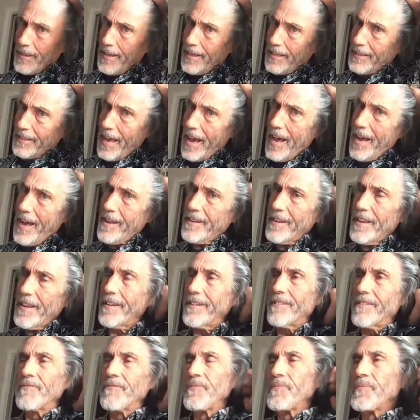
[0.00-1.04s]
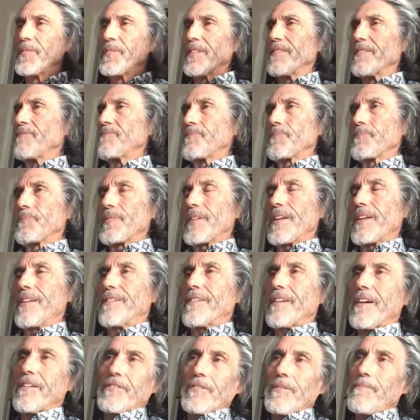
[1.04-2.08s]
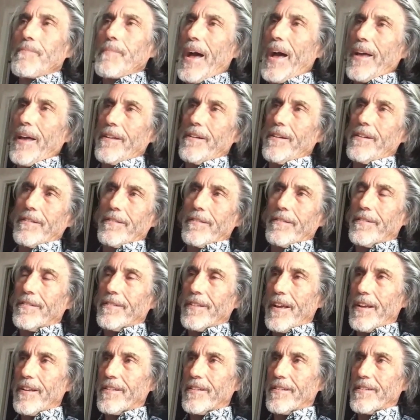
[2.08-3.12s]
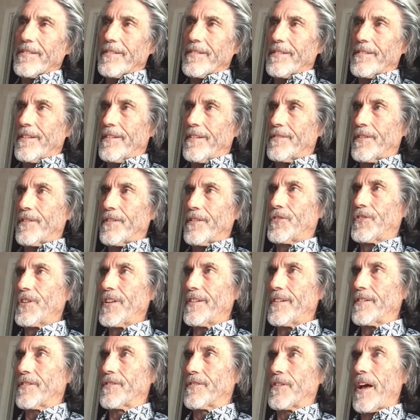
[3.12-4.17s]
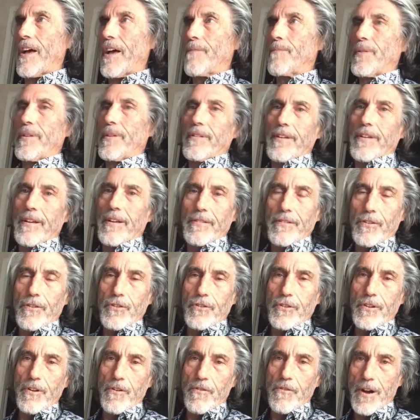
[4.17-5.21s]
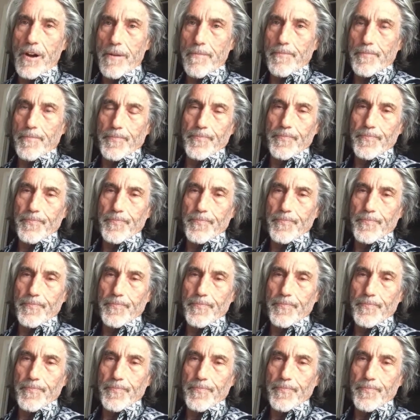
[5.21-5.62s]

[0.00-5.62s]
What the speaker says: like that. And it doesn't matter. It's like it's a seat assignment. I just show up,